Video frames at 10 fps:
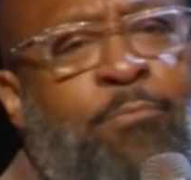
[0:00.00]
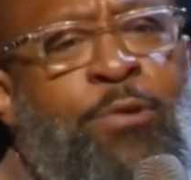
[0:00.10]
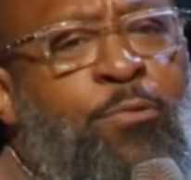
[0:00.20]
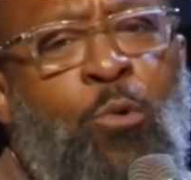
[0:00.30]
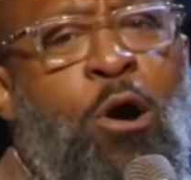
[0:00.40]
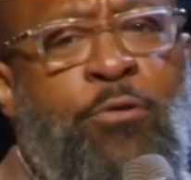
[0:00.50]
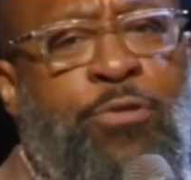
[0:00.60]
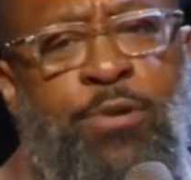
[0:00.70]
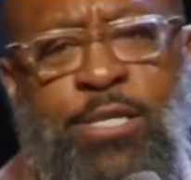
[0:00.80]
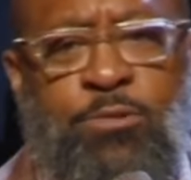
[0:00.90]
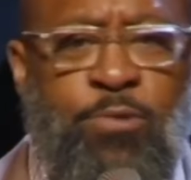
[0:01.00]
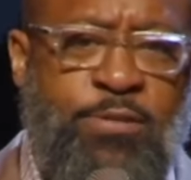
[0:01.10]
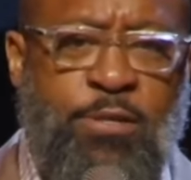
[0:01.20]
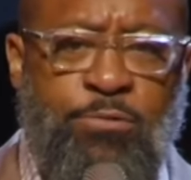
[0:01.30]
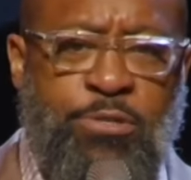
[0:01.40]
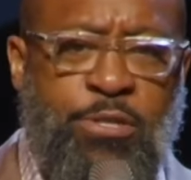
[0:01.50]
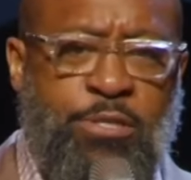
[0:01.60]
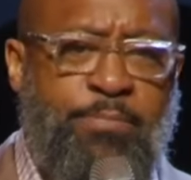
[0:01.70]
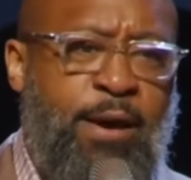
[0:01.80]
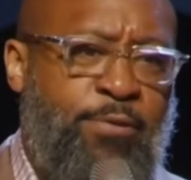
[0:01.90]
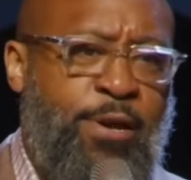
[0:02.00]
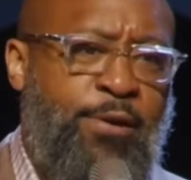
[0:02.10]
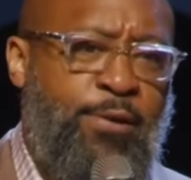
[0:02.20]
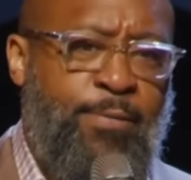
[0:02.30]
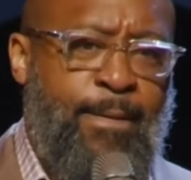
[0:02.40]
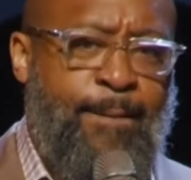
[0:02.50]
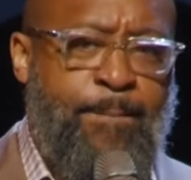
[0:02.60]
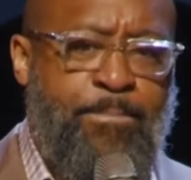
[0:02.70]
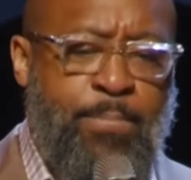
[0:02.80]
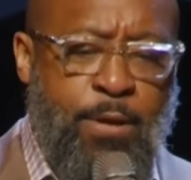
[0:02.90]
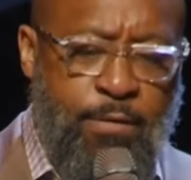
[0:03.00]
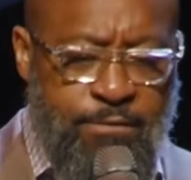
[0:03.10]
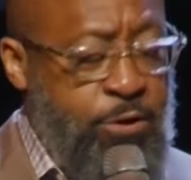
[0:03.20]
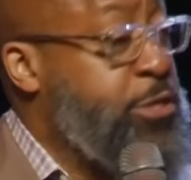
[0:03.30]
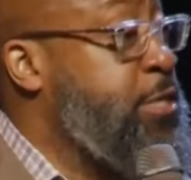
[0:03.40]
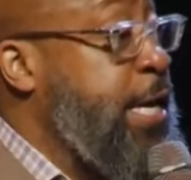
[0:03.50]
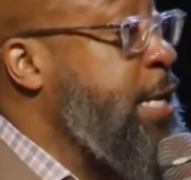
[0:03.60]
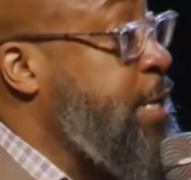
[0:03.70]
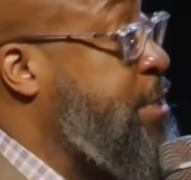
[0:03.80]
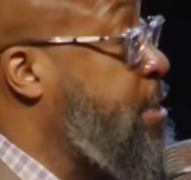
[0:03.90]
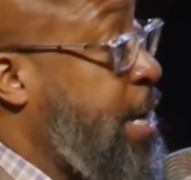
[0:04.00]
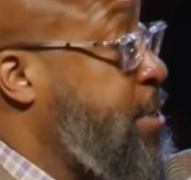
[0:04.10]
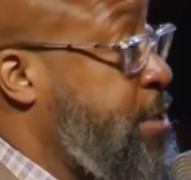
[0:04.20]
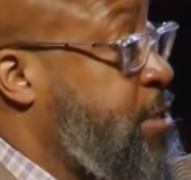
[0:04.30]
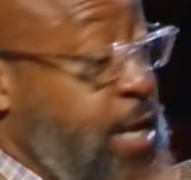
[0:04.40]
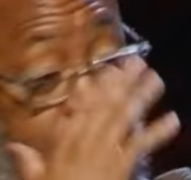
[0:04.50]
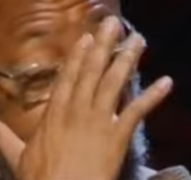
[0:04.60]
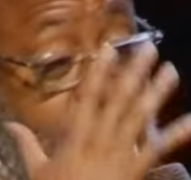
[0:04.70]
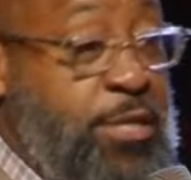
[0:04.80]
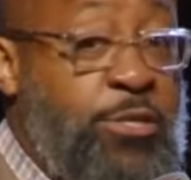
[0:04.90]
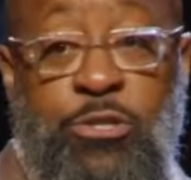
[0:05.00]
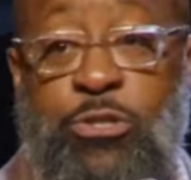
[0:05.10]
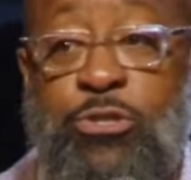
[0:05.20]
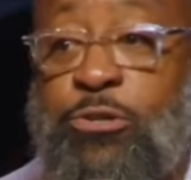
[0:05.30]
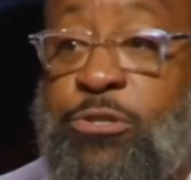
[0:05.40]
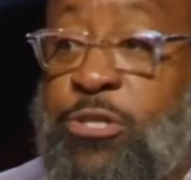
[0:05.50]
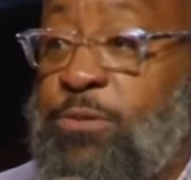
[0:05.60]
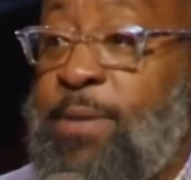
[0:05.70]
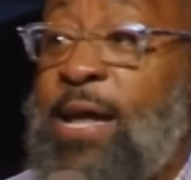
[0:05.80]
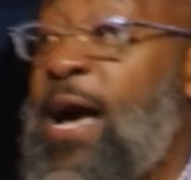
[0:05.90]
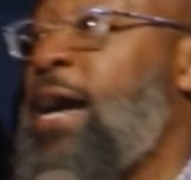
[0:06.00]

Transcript: we walk through his resolutions about God? First thing this text is tailored to teach us, church, is about our